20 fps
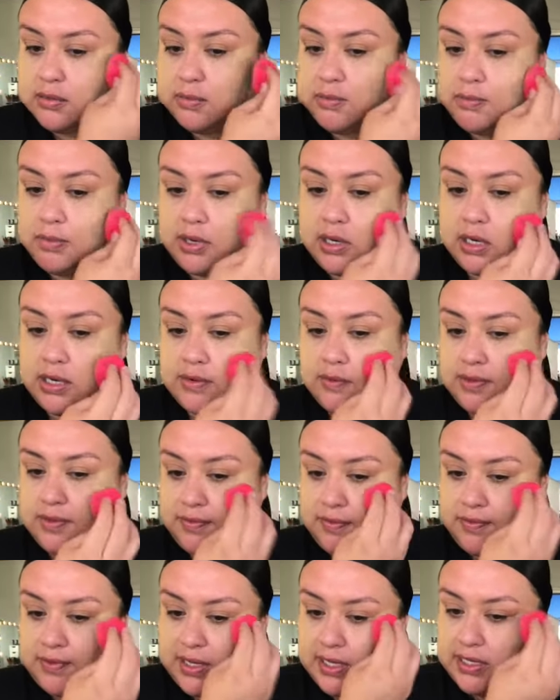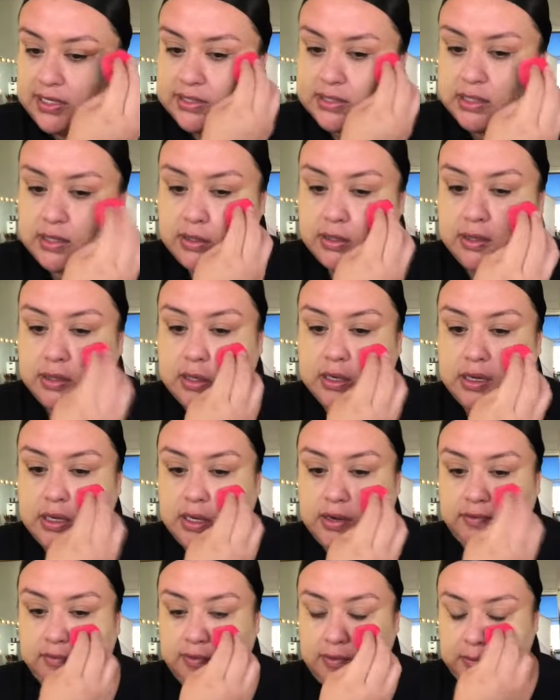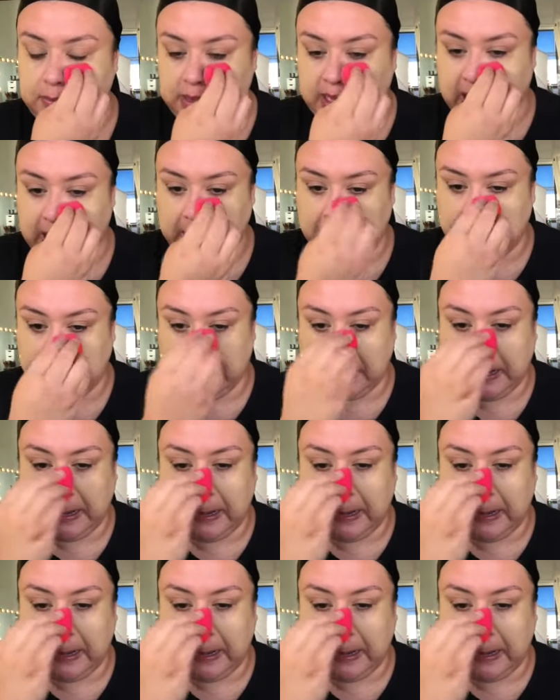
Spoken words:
part of the face. And then from there,